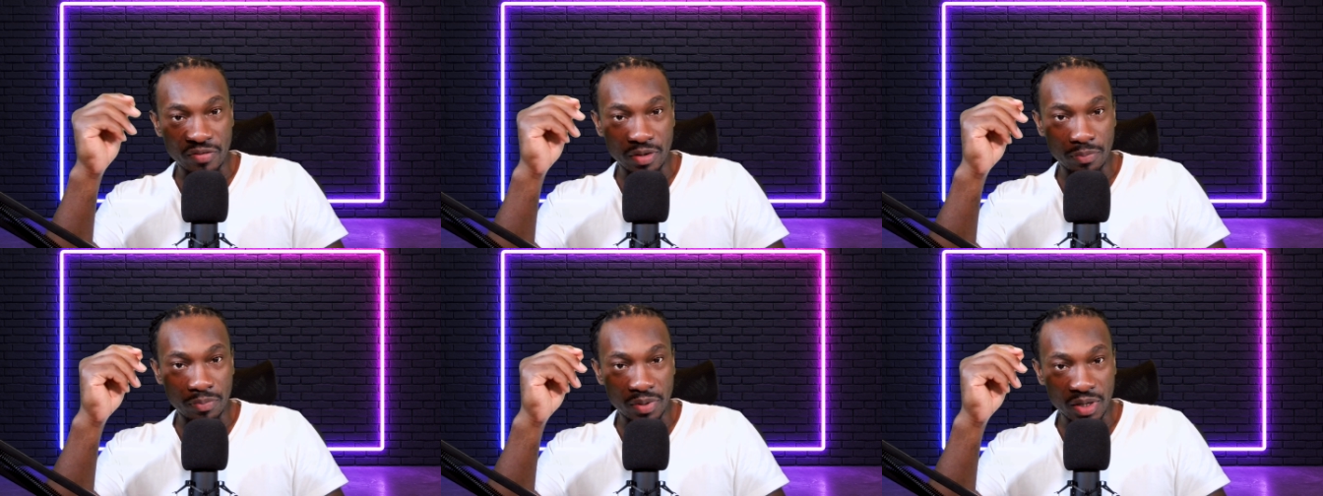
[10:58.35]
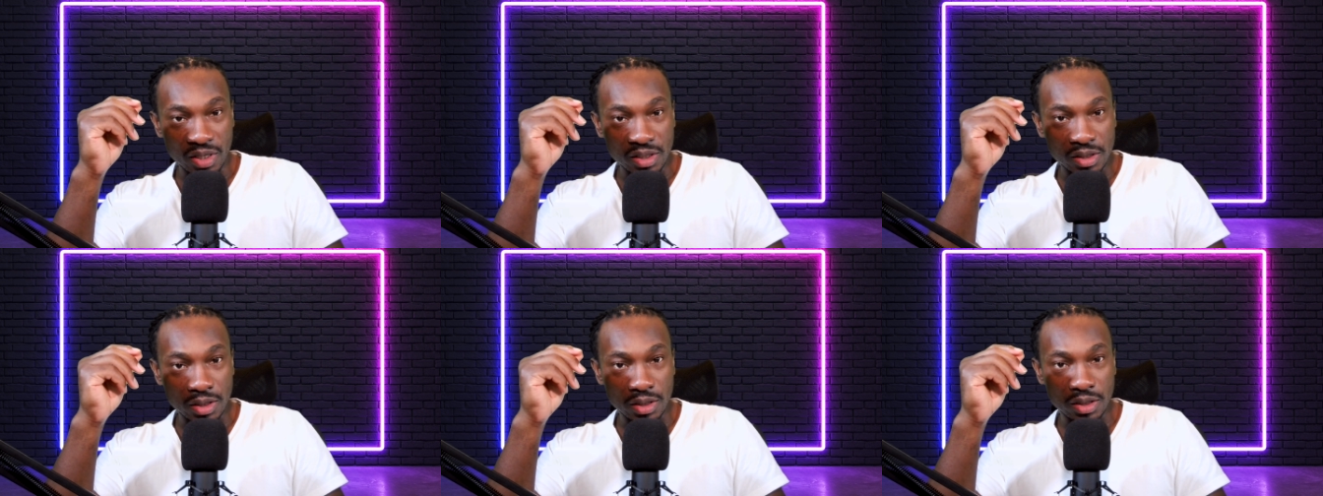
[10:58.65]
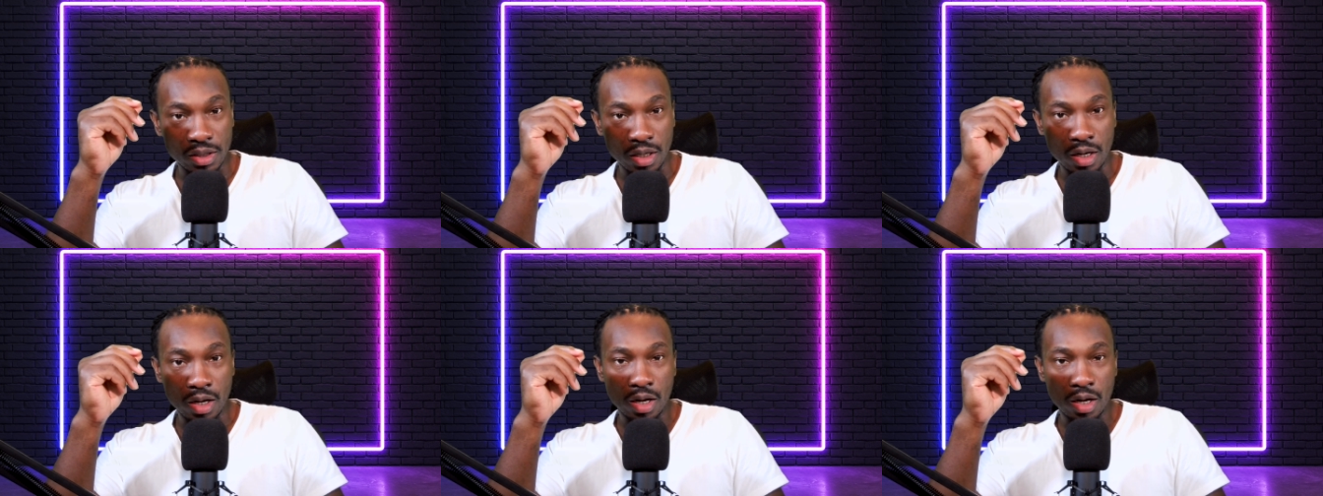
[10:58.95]
pieces.
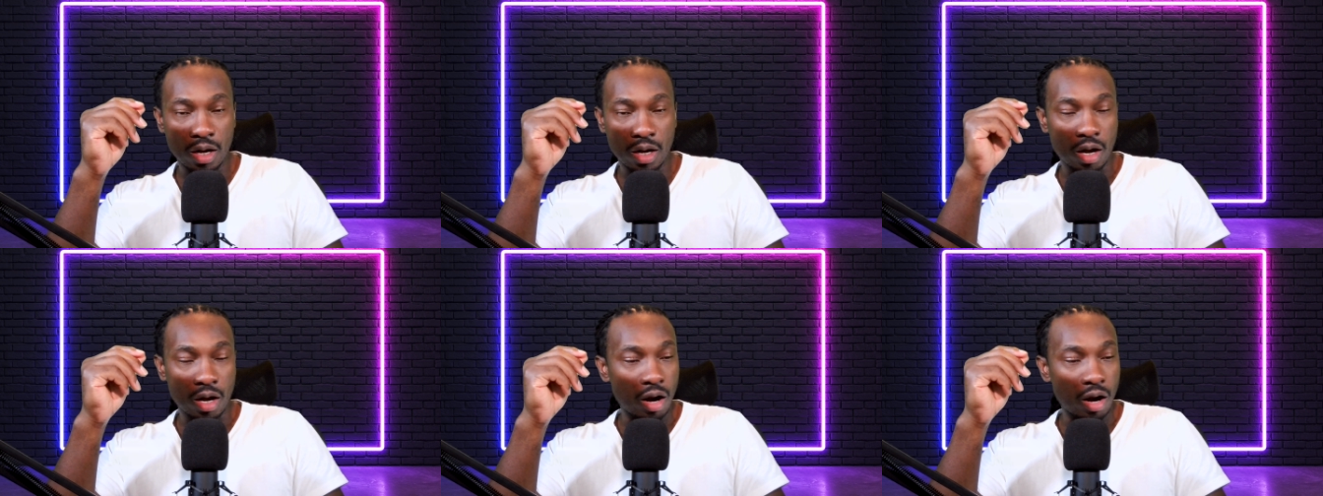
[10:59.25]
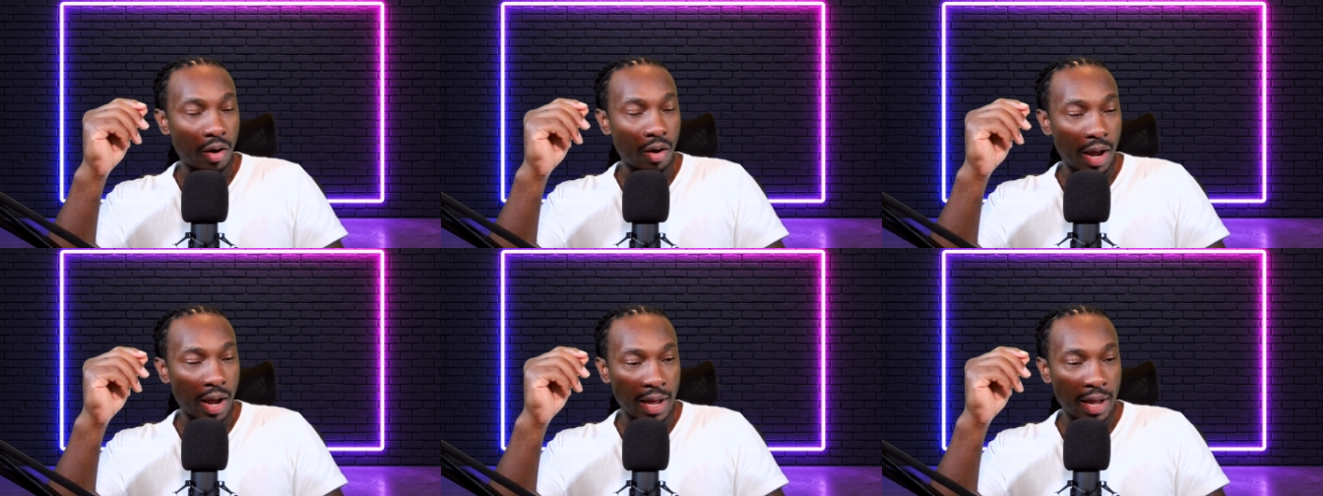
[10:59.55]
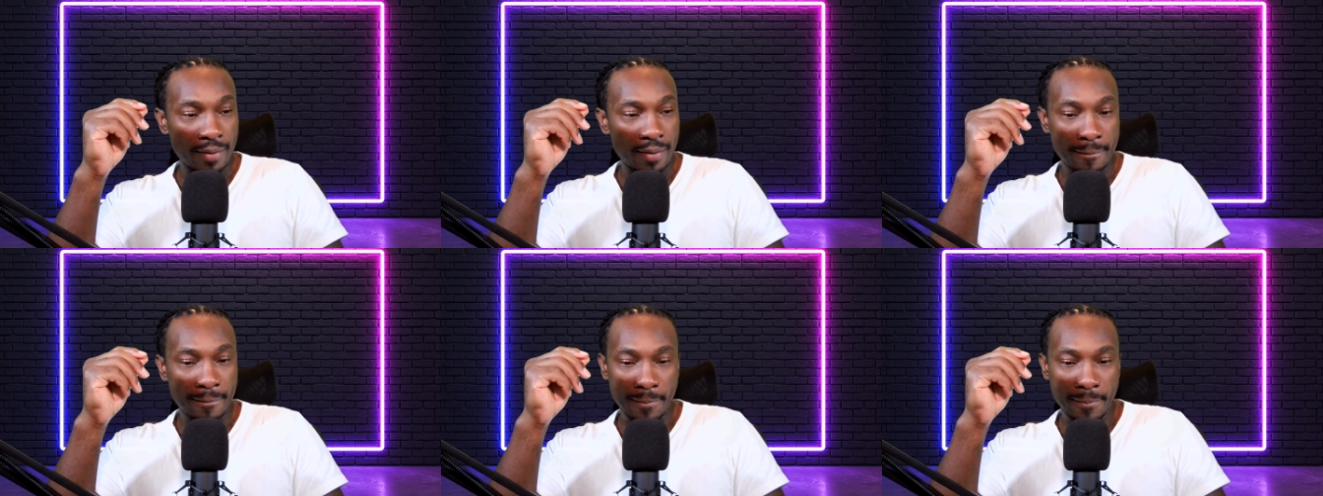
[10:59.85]
All right,
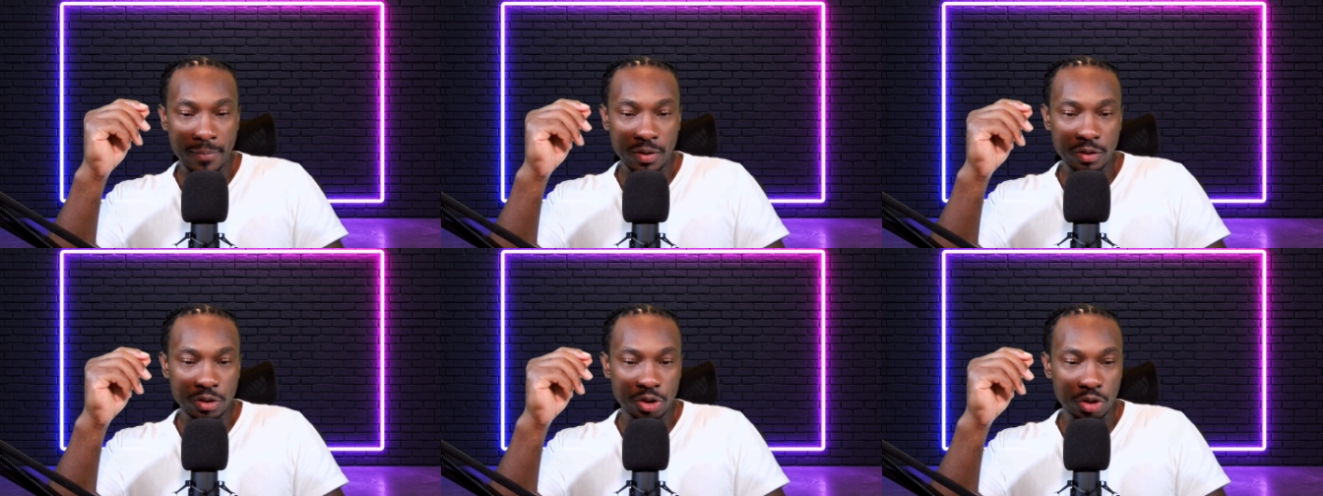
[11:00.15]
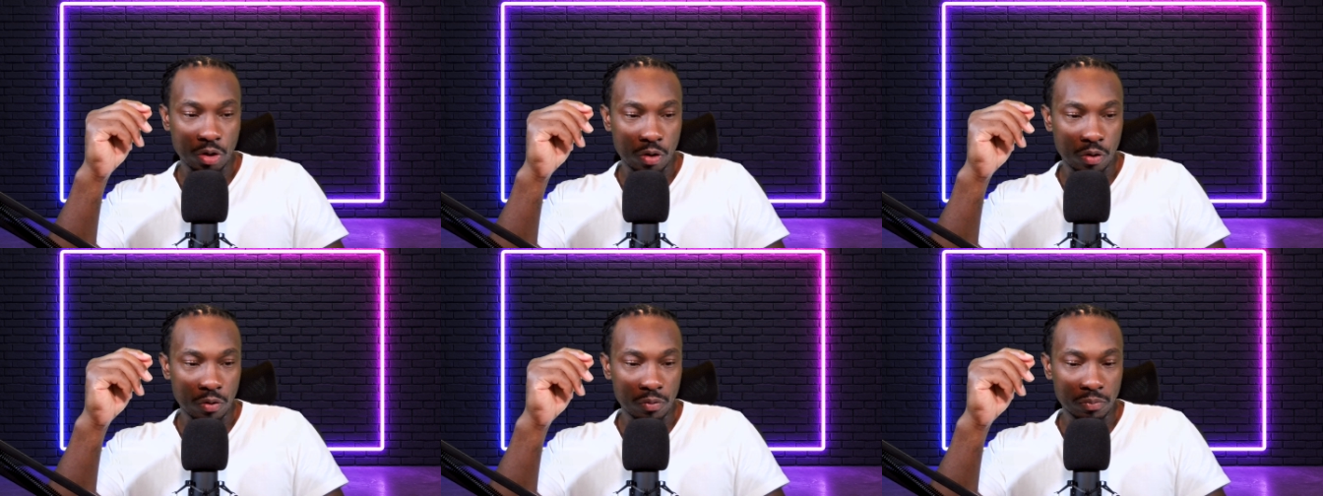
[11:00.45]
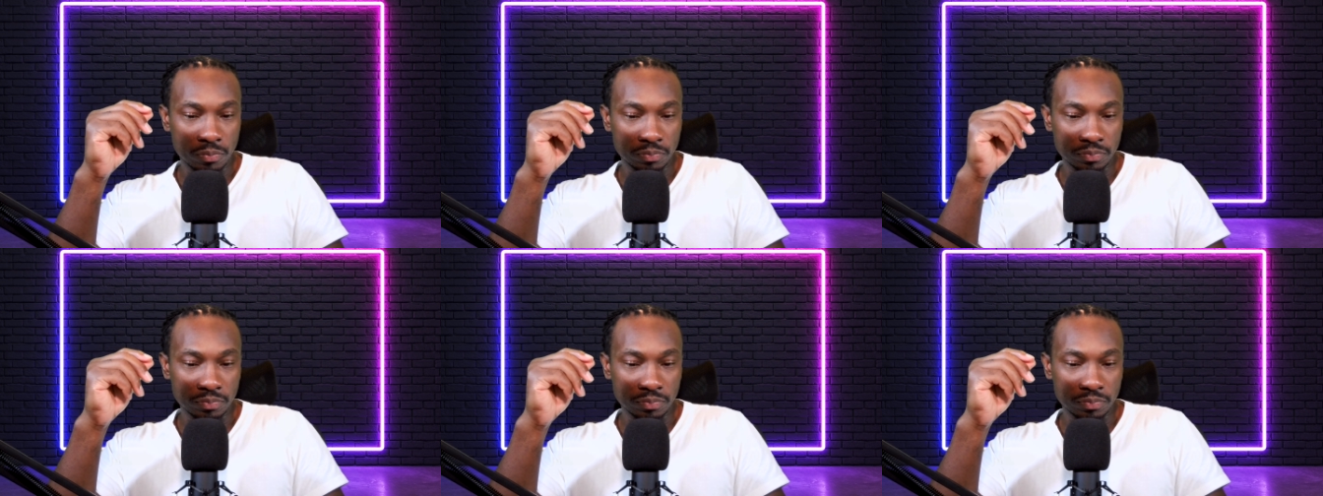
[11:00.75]
so